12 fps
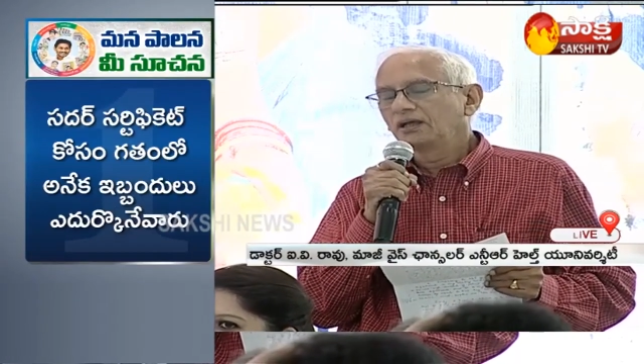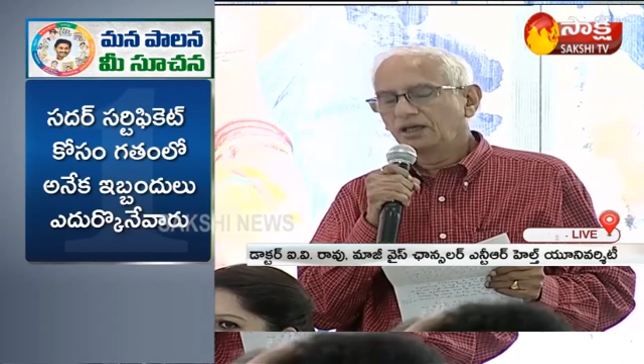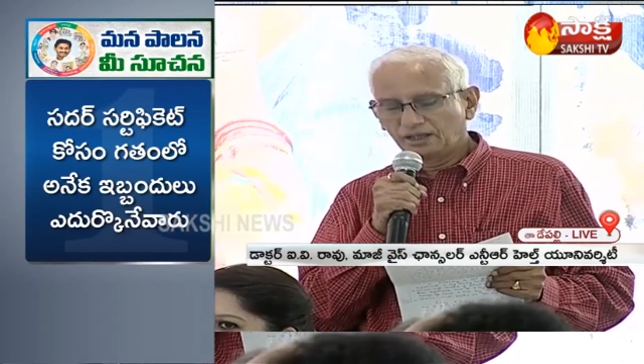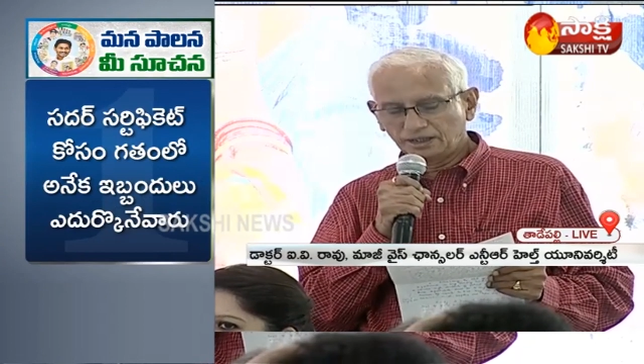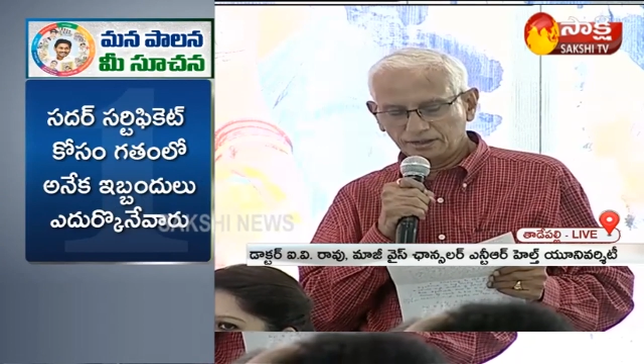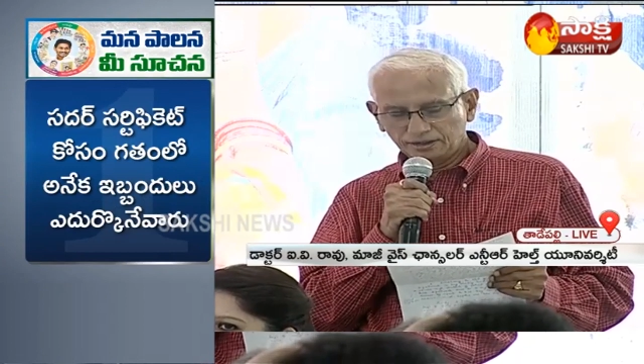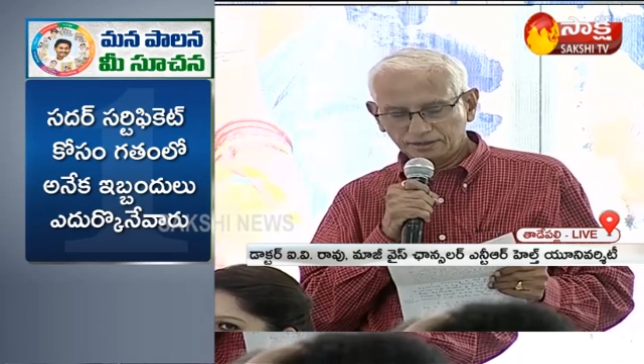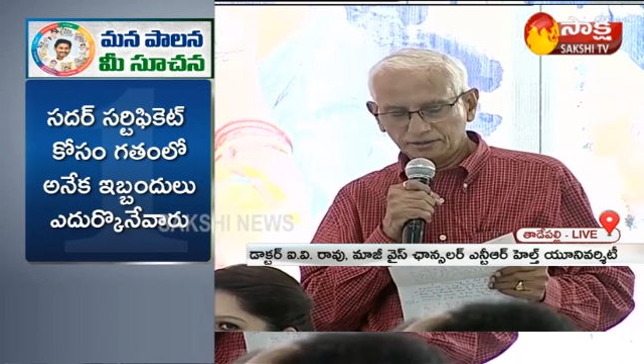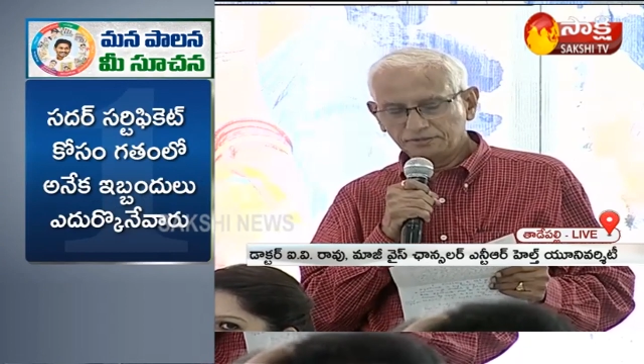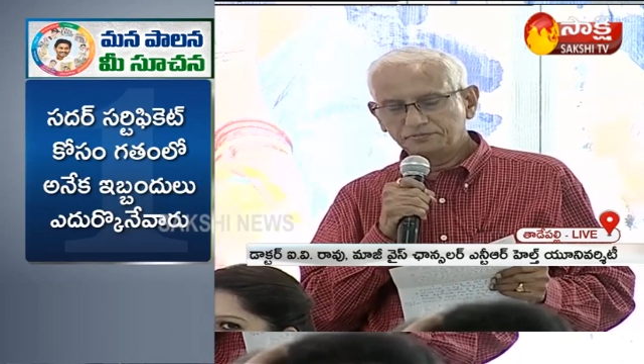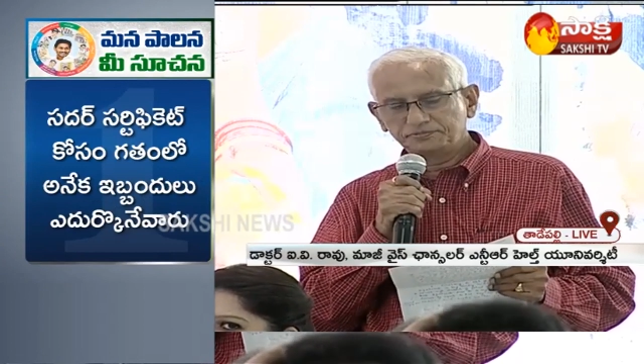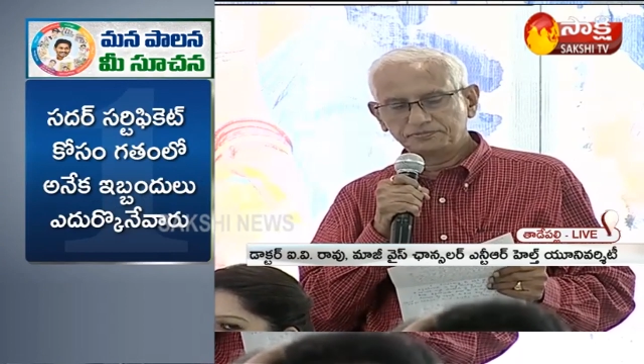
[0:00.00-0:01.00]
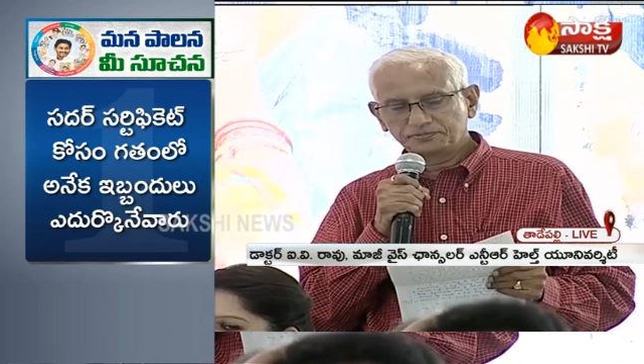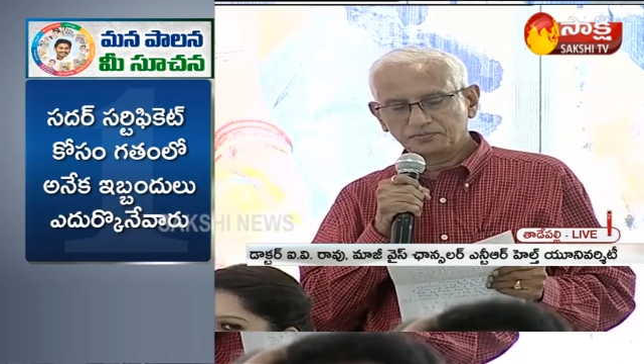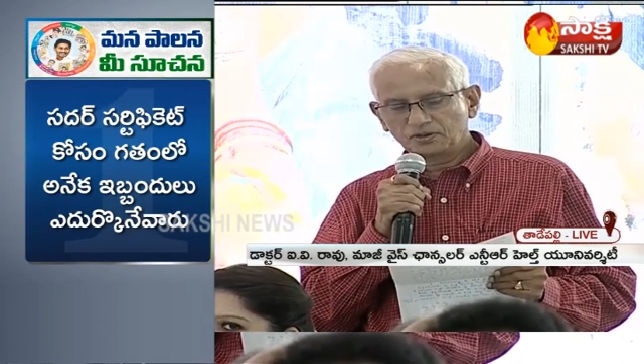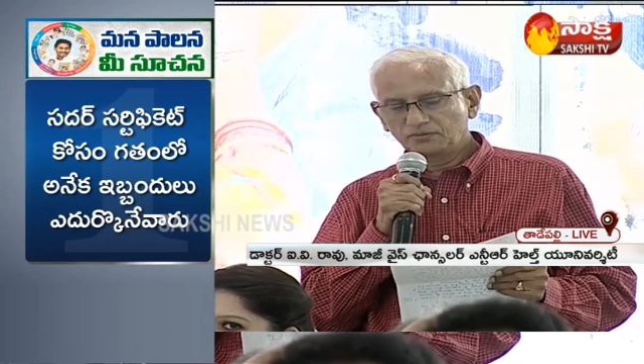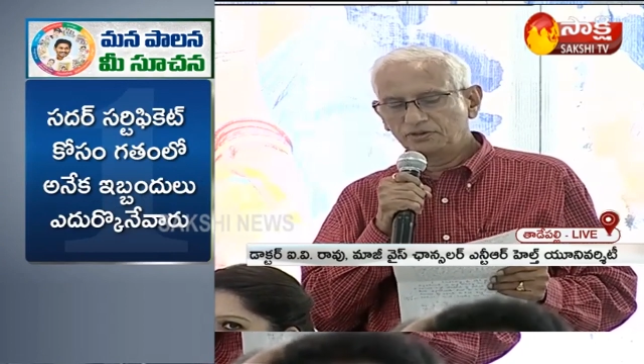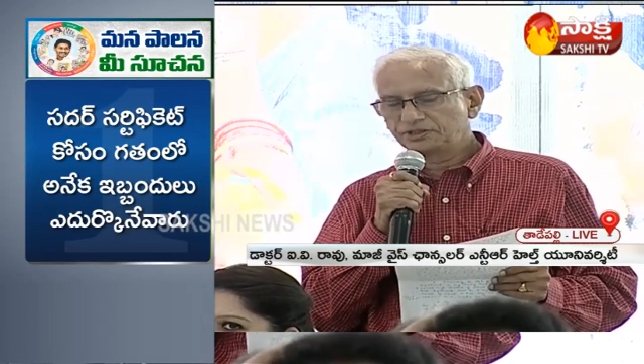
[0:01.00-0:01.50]
And
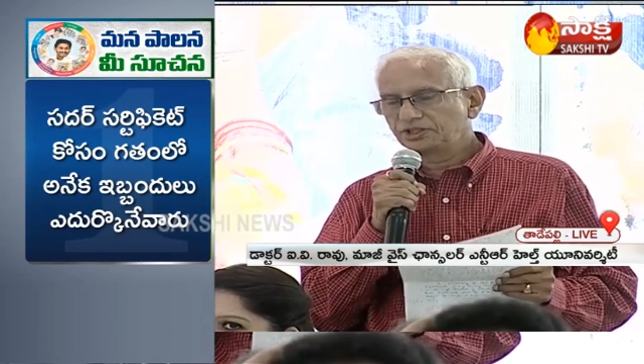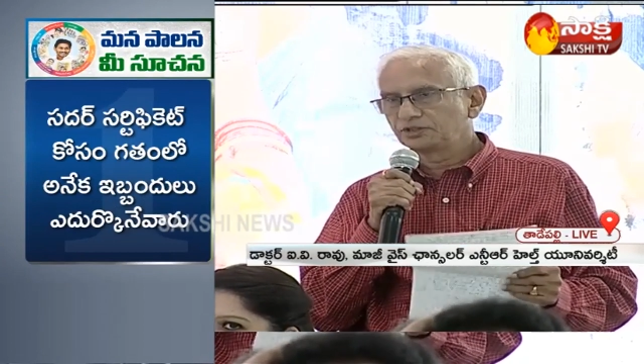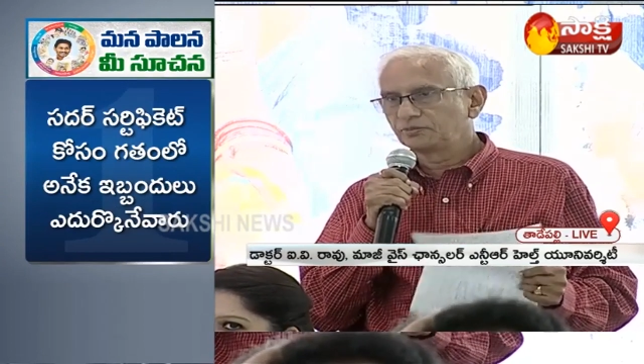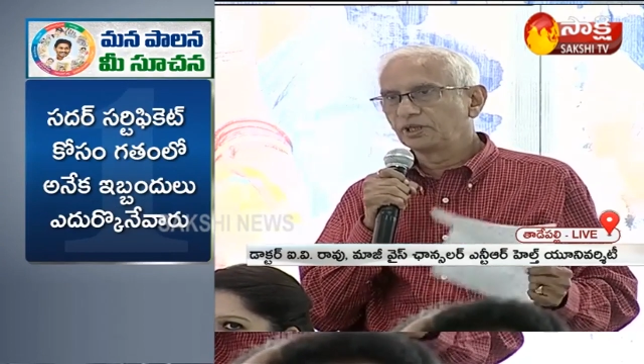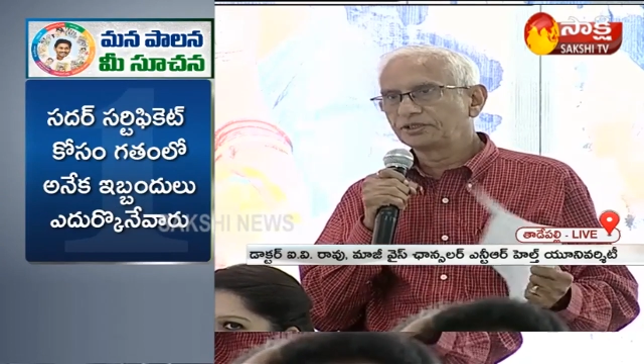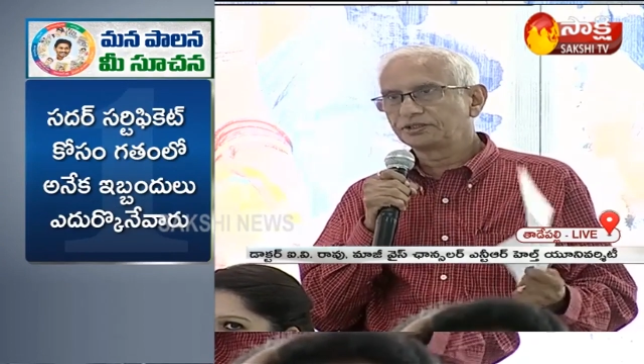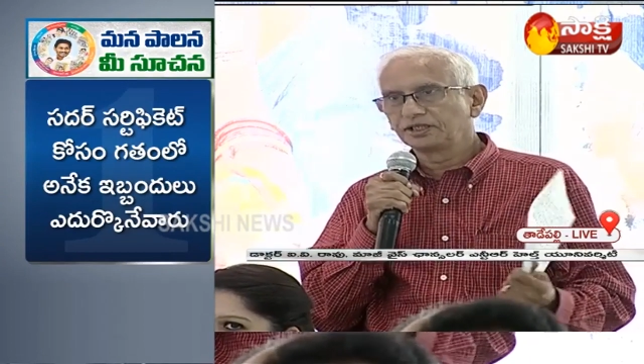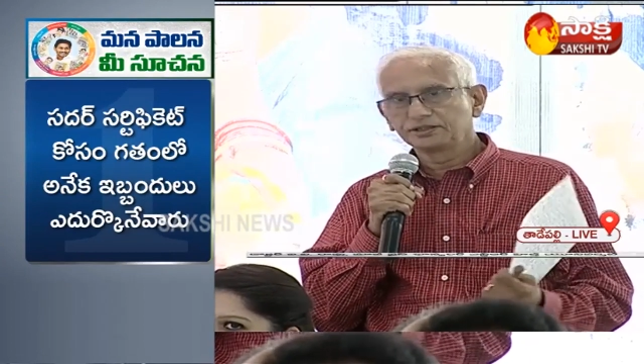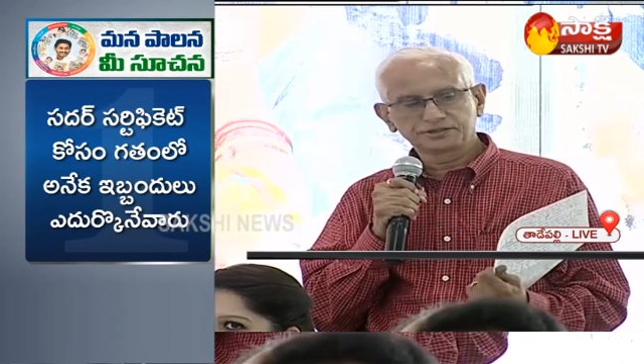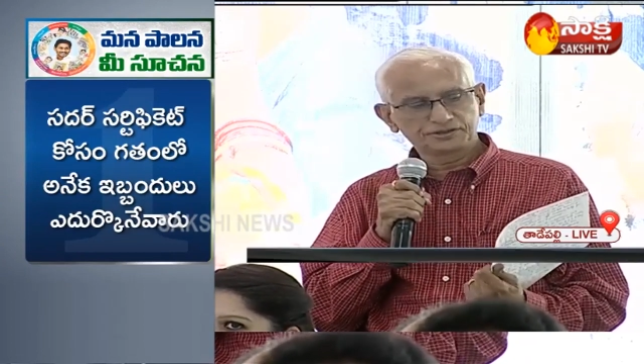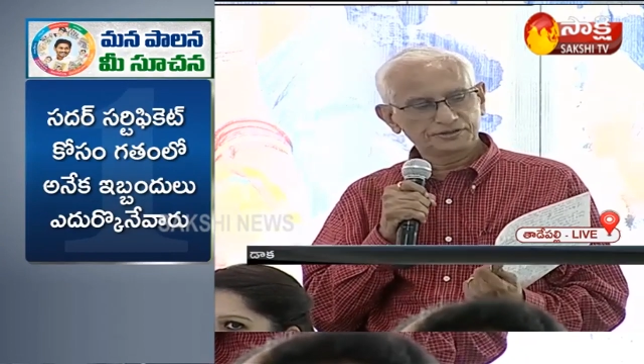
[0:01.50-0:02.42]
with his blessings,